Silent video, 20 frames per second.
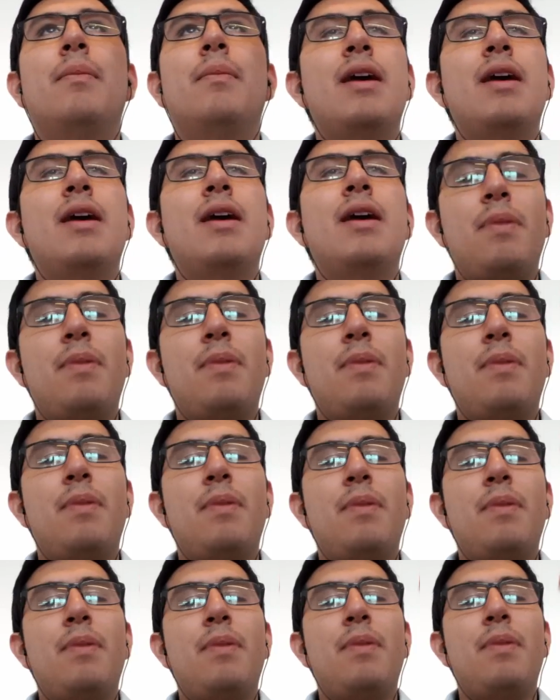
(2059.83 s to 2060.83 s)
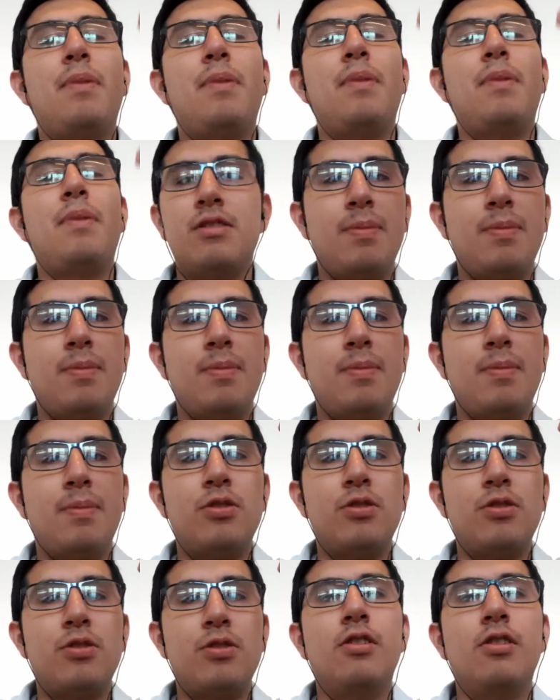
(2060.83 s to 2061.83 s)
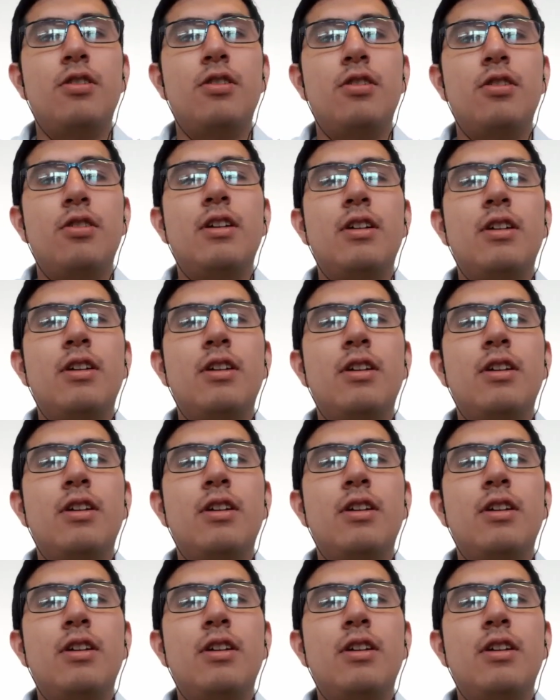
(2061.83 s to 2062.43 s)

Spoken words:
pace in the second half and come back and win that game.